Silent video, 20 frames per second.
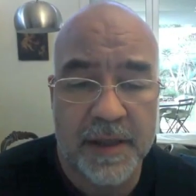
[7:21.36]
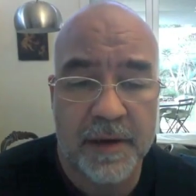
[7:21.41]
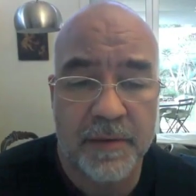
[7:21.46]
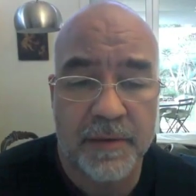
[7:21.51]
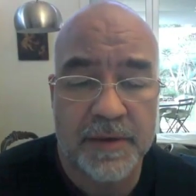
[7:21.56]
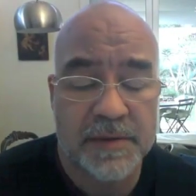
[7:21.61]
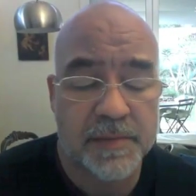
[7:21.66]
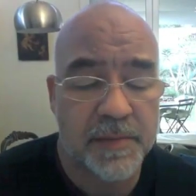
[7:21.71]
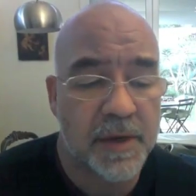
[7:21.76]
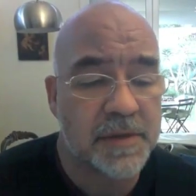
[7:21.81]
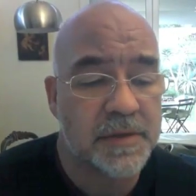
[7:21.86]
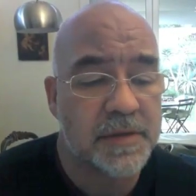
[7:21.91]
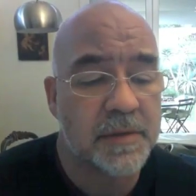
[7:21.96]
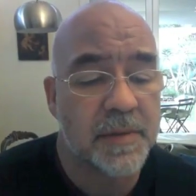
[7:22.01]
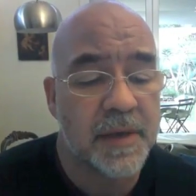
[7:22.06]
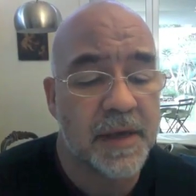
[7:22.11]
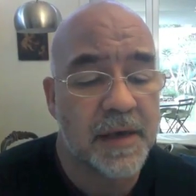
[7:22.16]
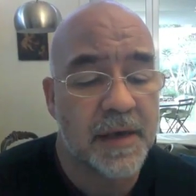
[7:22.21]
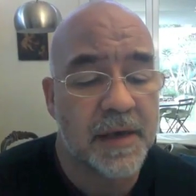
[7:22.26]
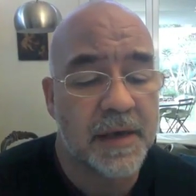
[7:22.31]
that was supposed to
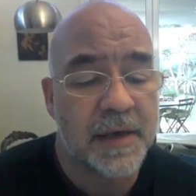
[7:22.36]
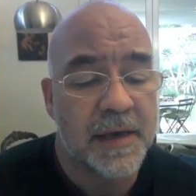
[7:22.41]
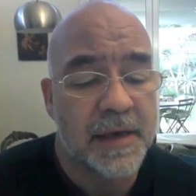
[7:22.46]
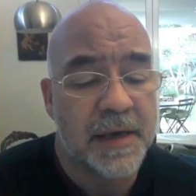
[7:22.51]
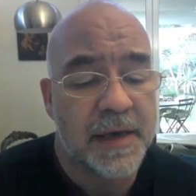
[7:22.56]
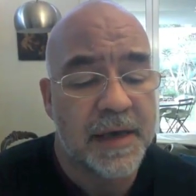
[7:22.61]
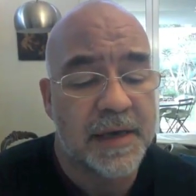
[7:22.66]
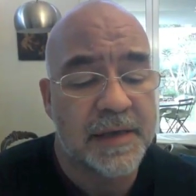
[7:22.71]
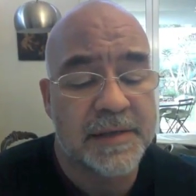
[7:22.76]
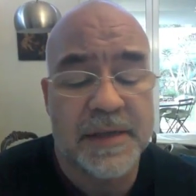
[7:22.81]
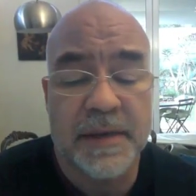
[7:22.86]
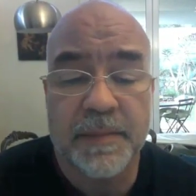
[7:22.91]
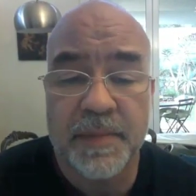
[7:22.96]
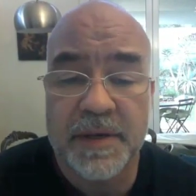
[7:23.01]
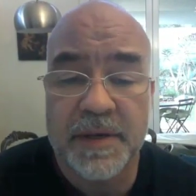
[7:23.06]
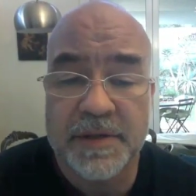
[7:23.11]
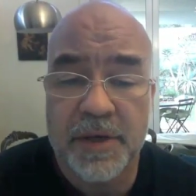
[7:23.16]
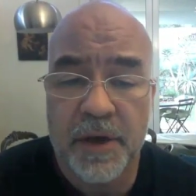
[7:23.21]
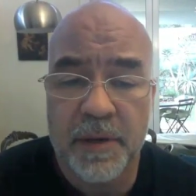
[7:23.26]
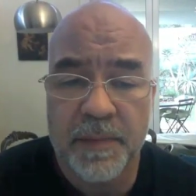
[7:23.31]
be a
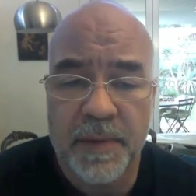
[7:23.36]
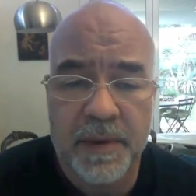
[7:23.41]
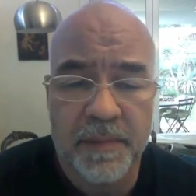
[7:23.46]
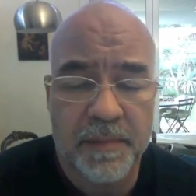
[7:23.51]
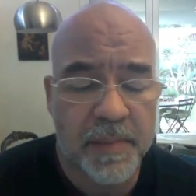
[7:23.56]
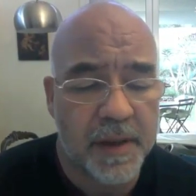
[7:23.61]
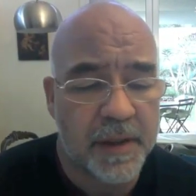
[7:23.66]
sepia serpent,